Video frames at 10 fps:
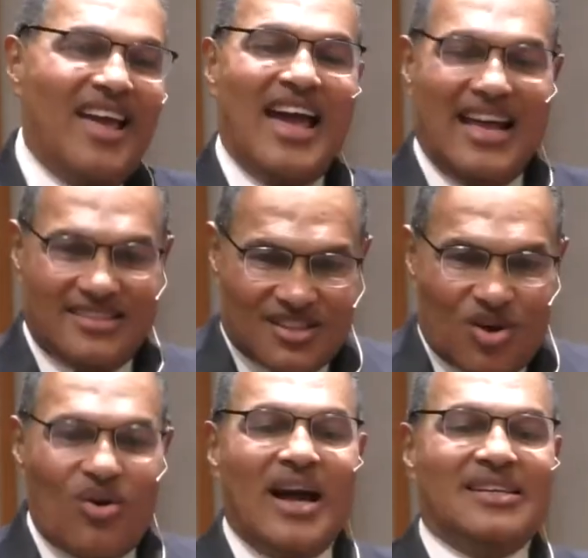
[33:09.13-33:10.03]
And
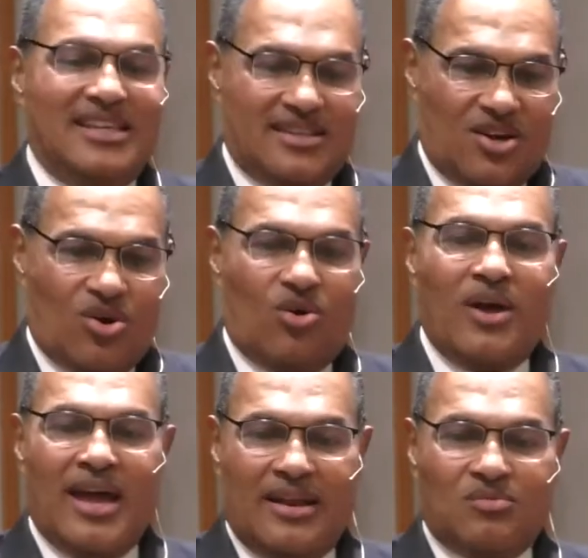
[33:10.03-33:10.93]
so I did go,
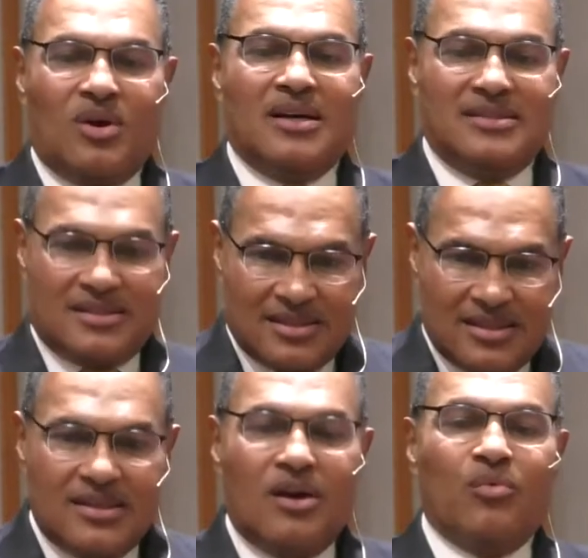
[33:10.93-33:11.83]
and it was
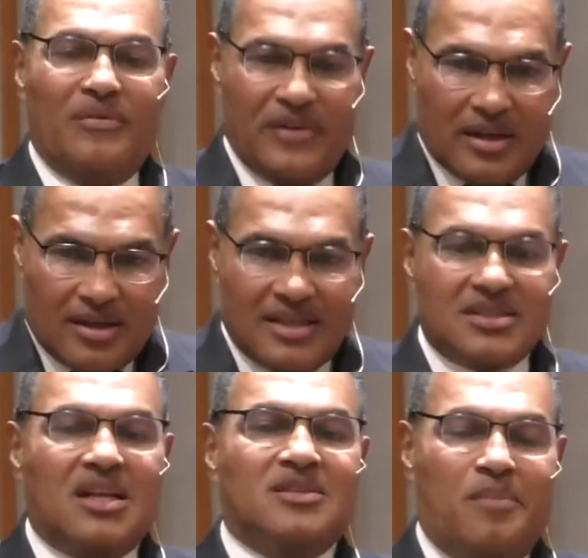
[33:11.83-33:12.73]
horrific as
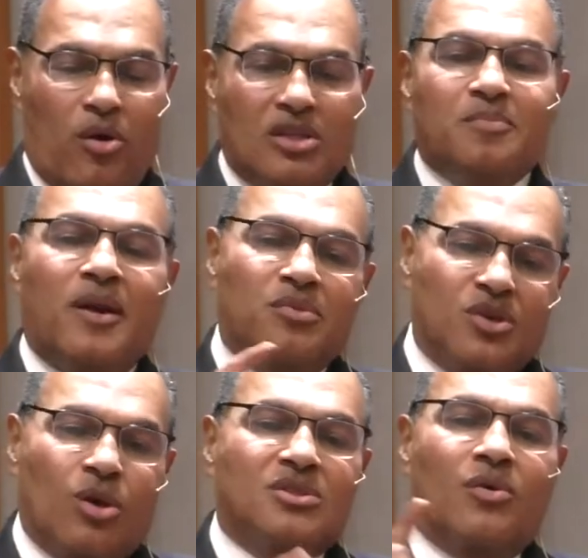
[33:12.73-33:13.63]
an experience, but it was
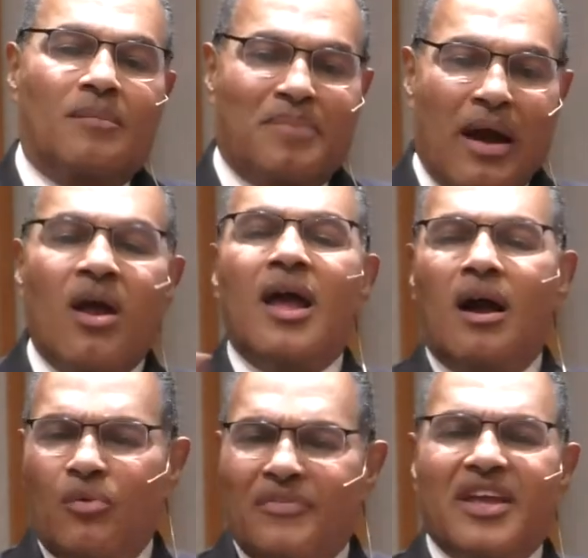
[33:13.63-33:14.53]
also empowering.
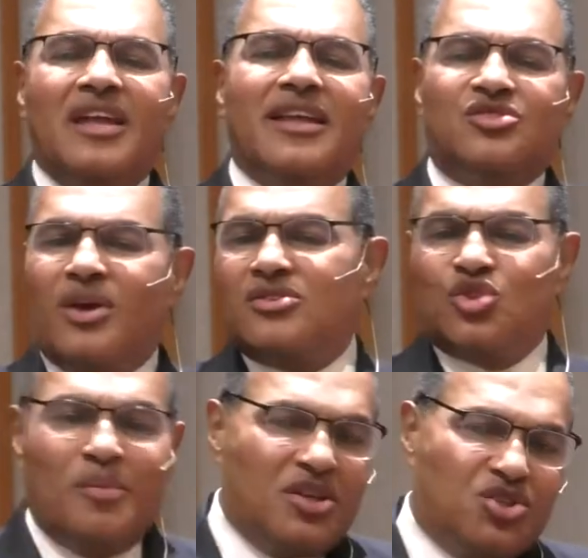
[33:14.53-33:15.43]
Horrific in that you had
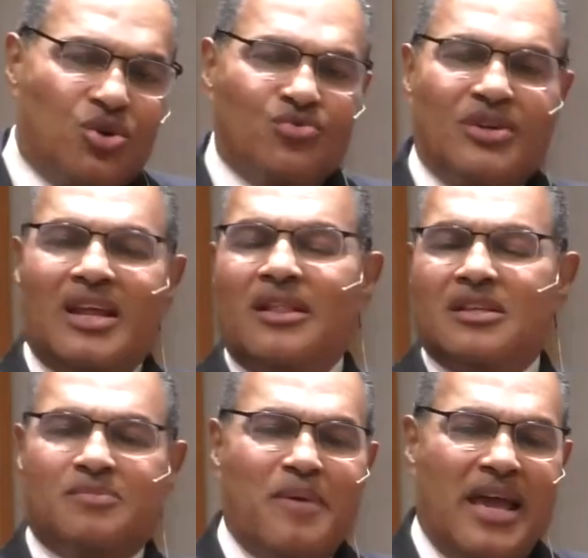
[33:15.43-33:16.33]
too many children in the
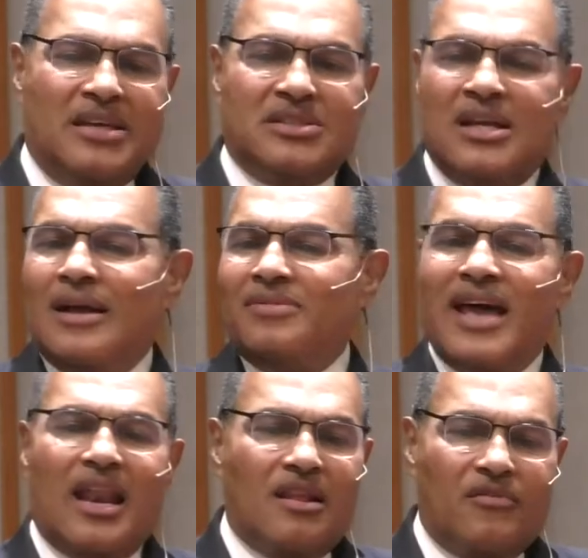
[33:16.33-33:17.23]
space,
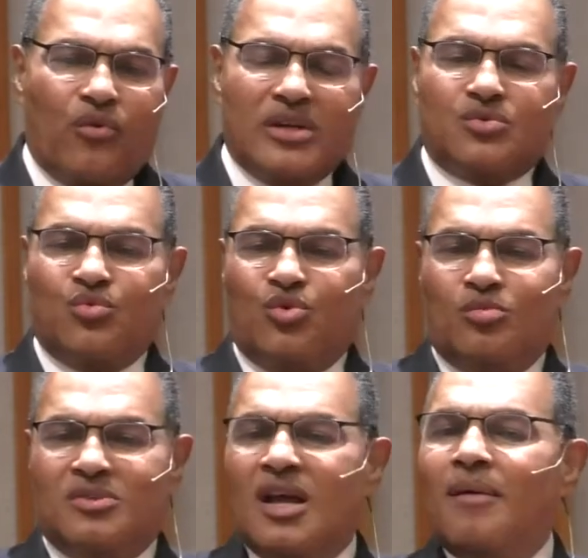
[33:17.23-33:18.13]
not enough
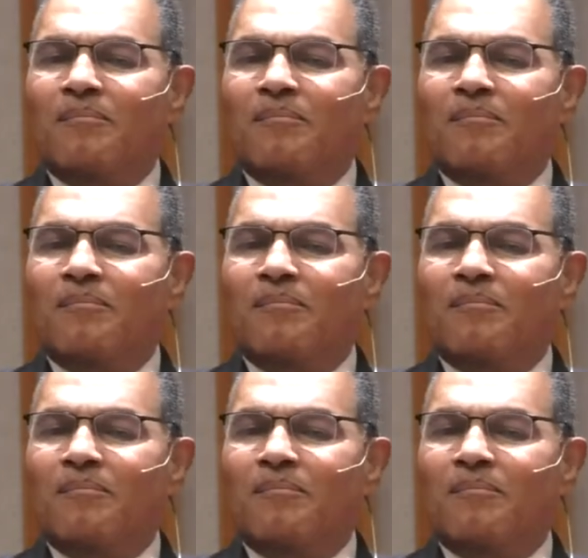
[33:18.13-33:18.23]
restrooms.